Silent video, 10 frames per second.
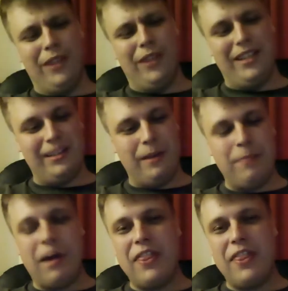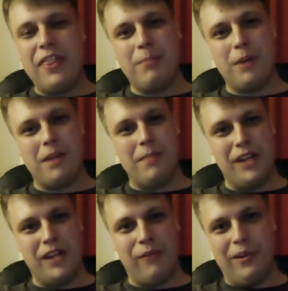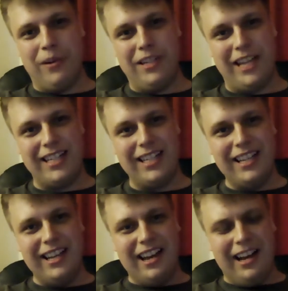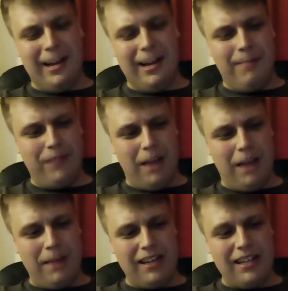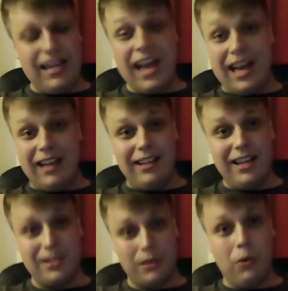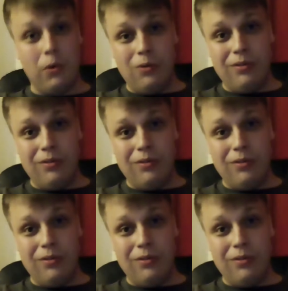didn't we? But I think pretty much everyone did. Yeah, it's cool,